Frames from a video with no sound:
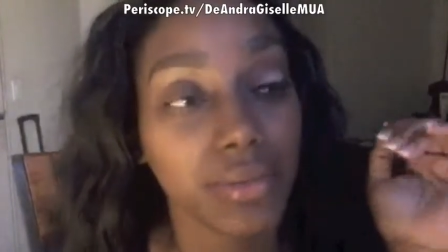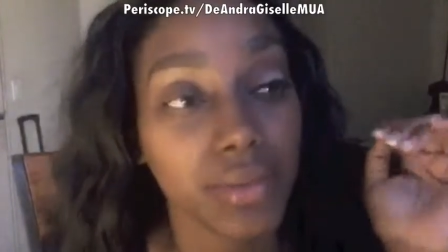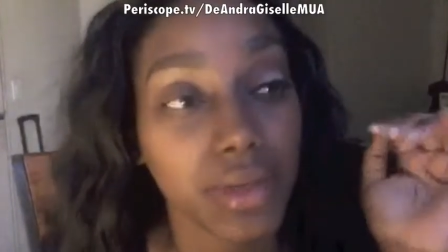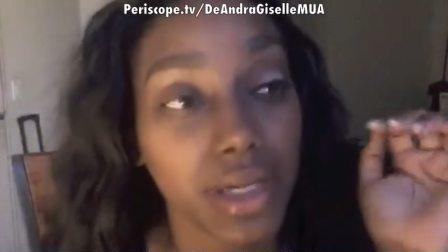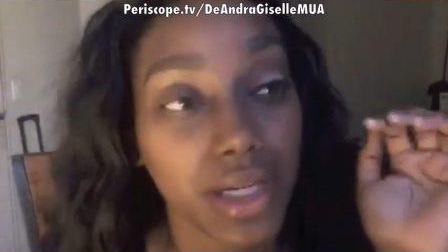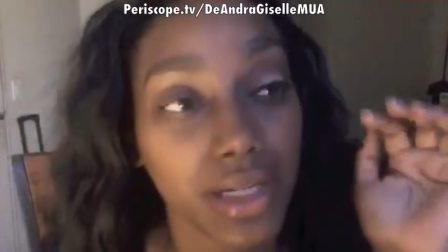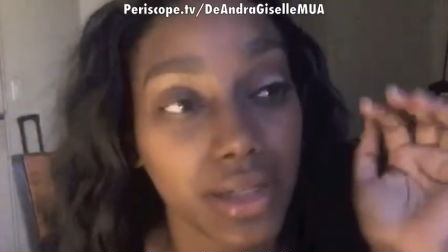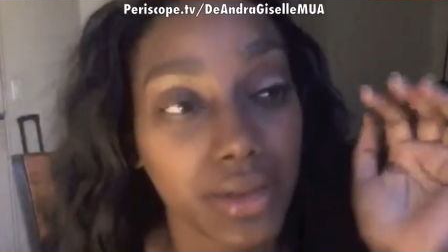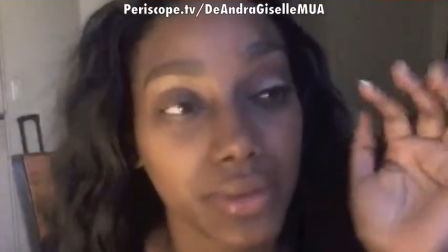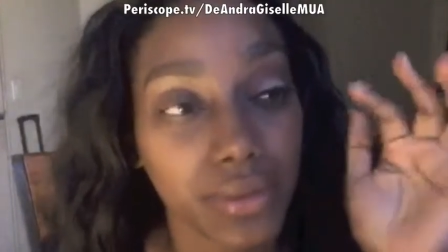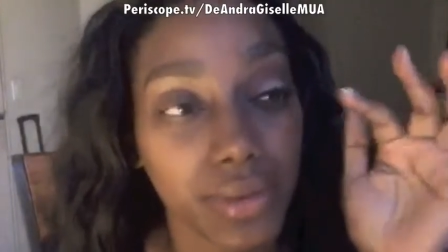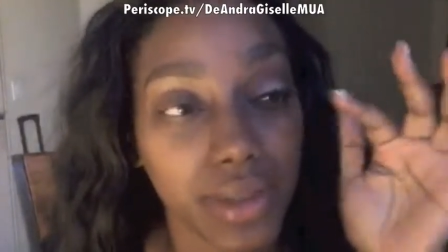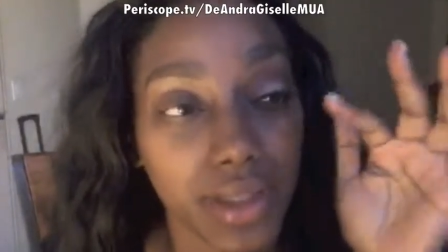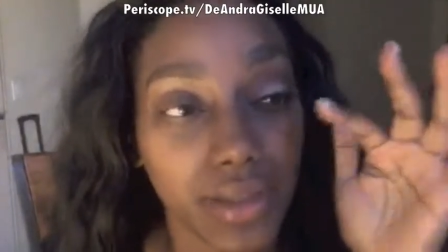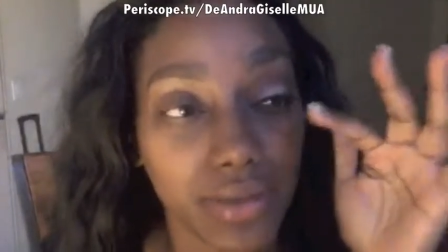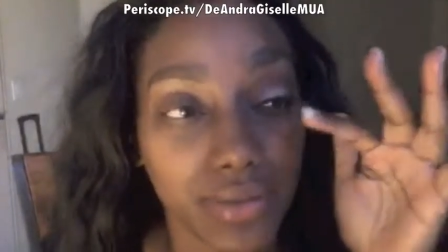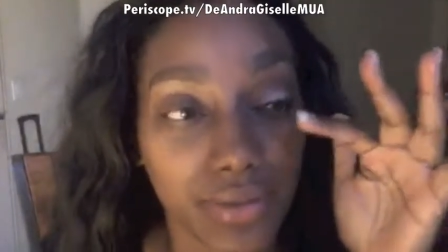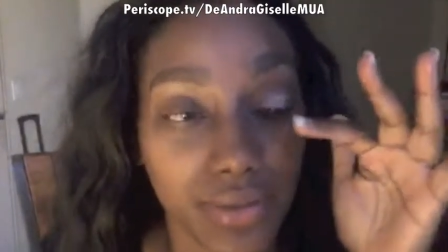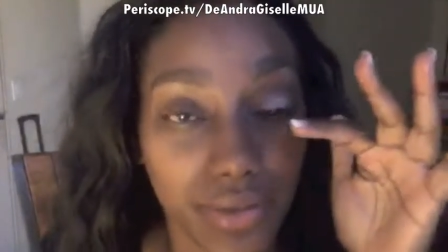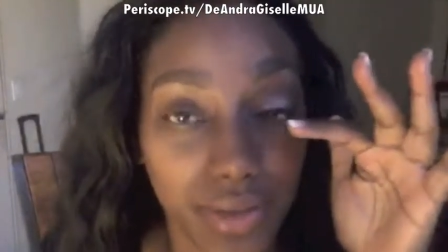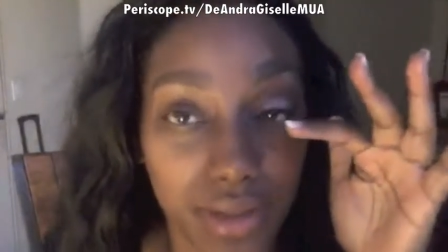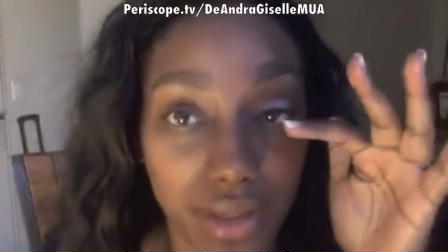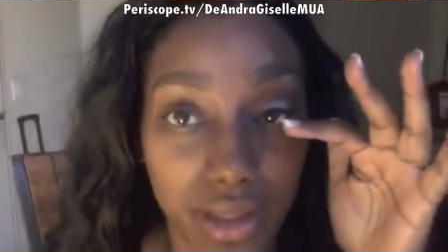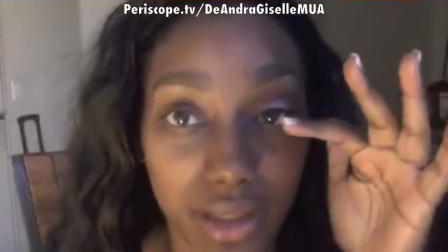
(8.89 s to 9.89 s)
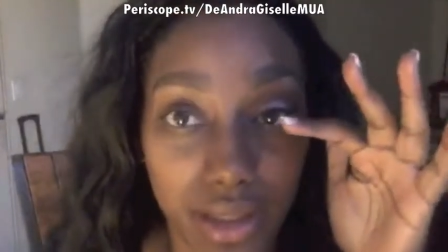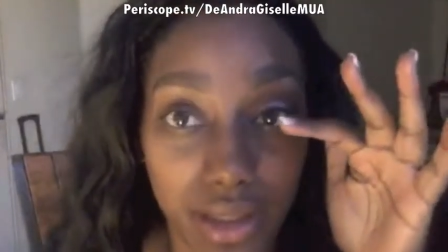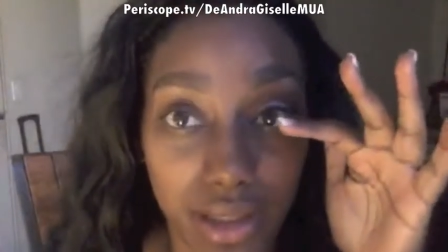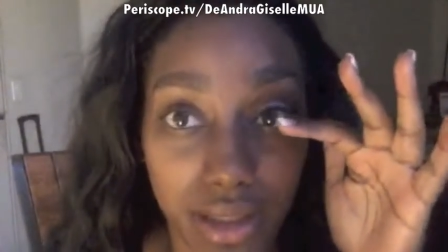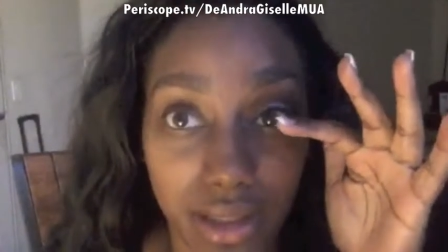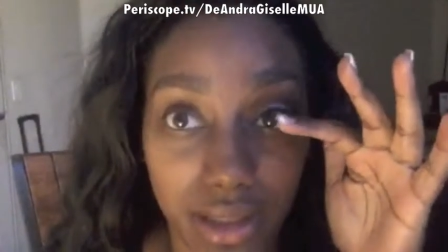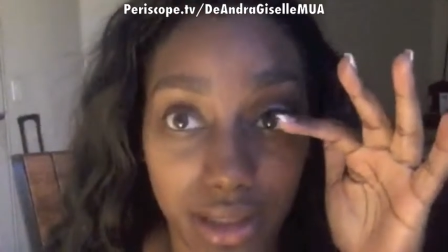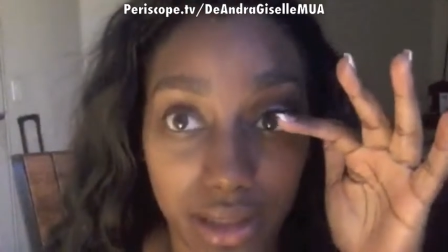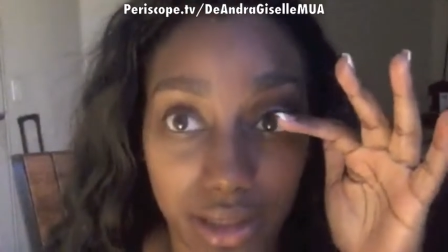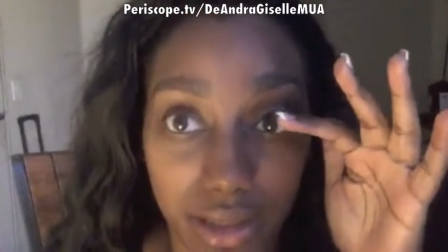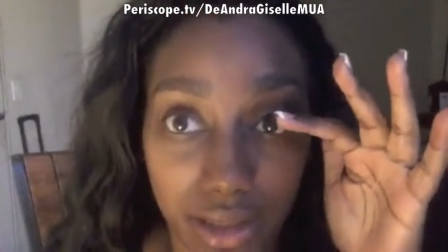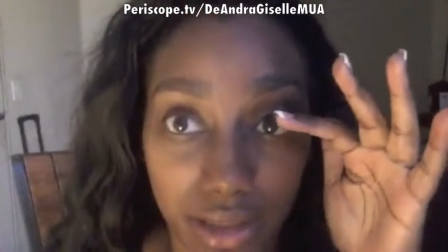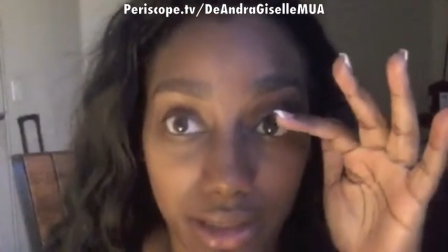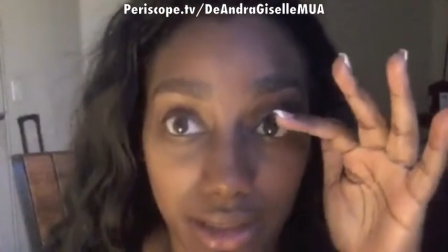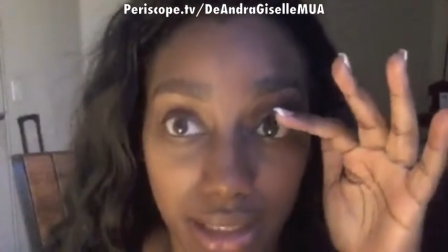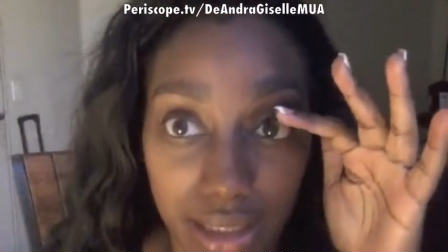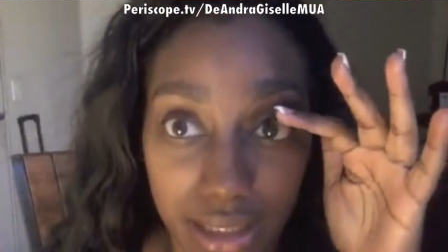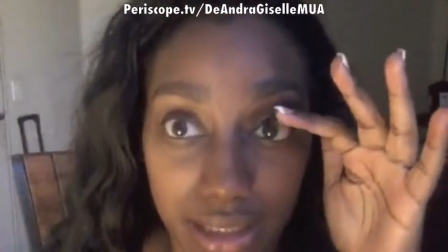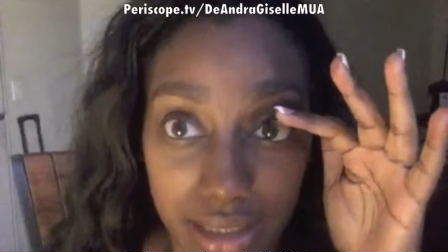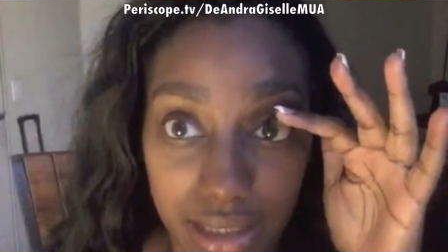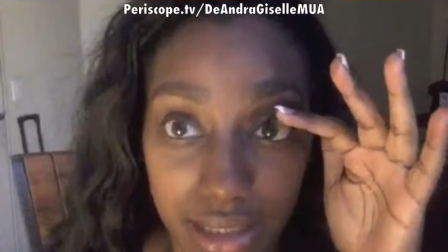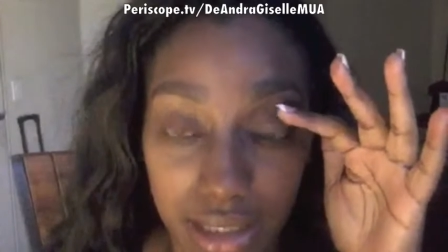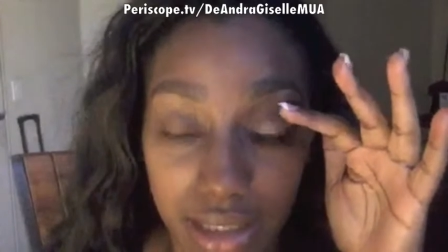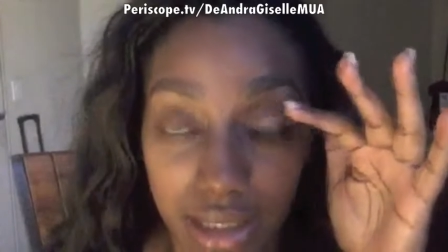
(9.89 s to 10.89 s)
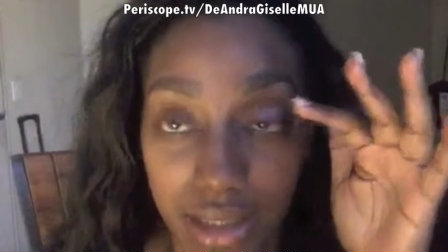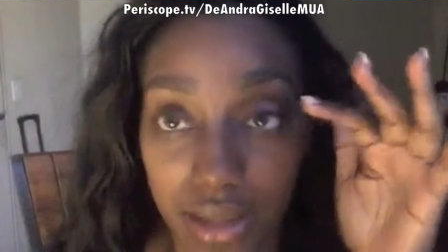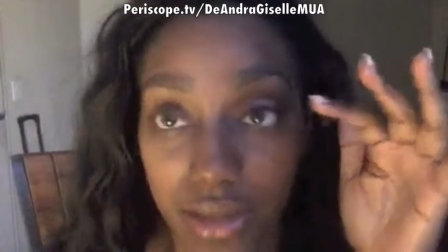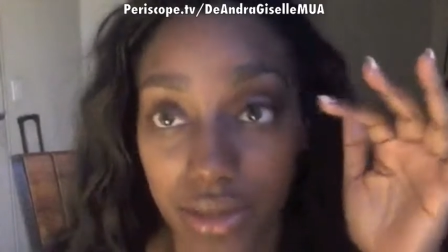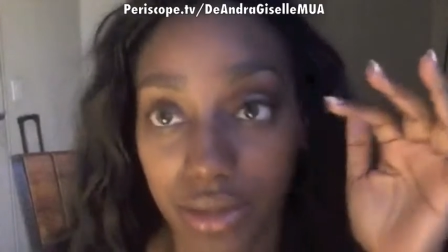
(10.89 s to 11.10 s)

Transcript: Kind of waiting for the, the light to get